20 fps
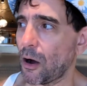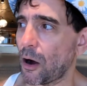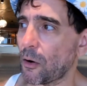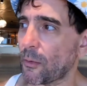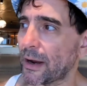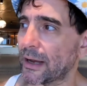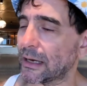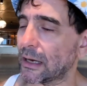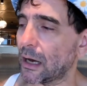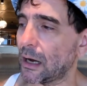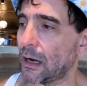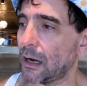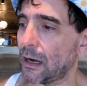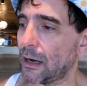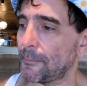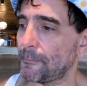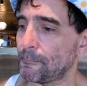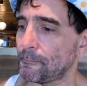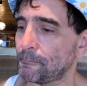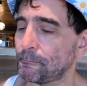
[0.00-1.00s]
All right,
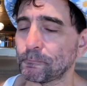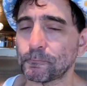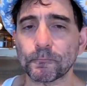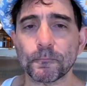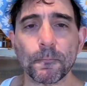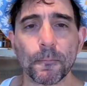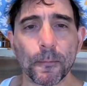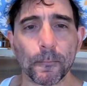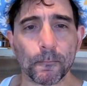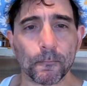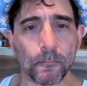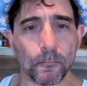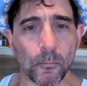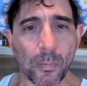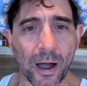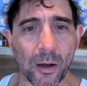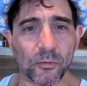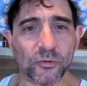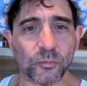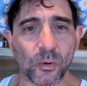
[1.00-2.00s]

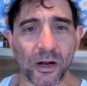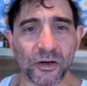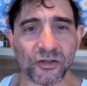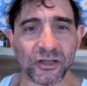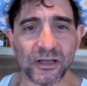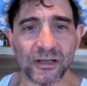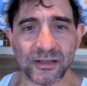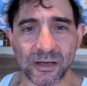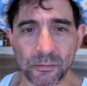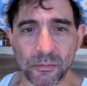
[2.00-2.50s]
I was watching